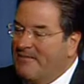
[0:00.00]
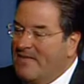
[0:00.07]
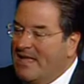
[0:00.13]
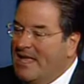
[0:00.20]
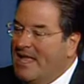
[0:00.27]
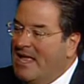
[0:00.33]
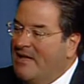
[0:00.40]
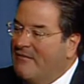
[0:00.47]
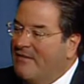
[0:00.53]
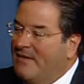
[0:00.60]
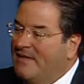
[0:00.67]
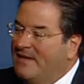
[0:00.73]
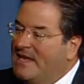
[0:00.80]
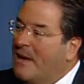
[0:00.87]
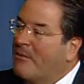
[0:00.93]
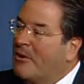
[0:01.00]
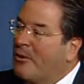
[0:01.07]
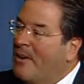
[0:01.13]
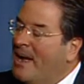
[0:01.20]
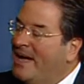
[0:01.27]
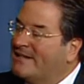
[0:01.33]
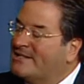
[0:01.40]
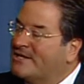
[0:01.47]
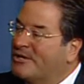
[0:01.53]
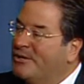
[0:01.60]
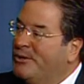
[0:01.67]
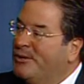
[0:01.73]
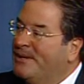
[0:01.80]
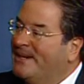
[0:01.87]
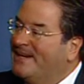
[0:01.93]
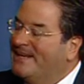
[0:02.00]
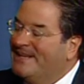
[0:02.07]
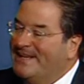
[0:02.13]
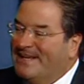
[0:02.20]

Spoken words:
if the Democrats could